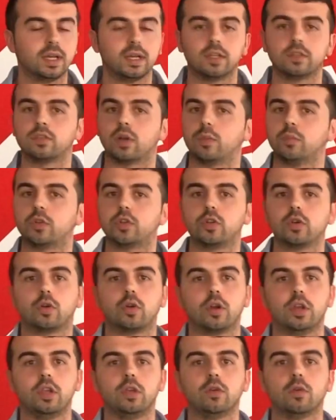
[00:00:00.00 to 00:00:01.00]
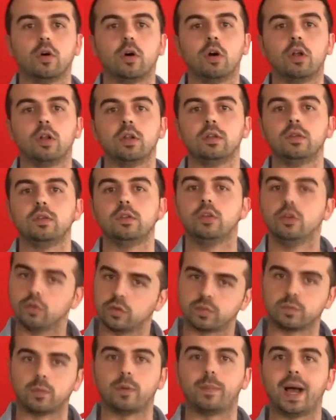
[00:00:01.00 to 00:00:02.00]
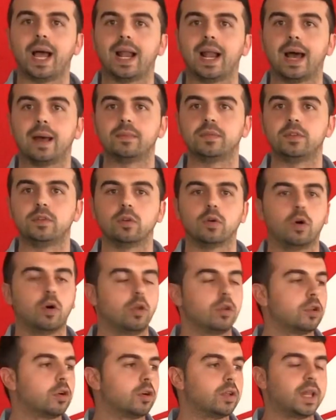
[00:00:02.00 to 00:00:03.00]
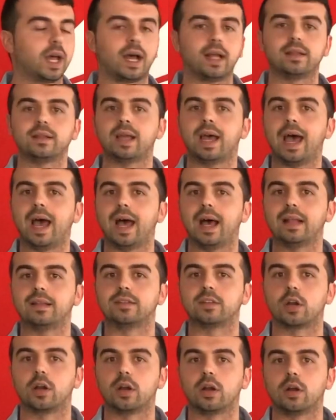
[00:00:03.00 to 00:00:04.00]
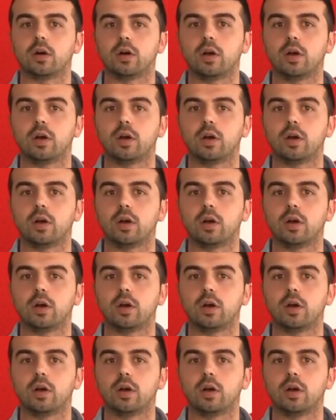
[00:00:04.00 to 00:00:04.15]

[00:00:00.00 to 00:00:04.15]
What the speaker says: So I'm sure you all use mobile apps. You all know that ads are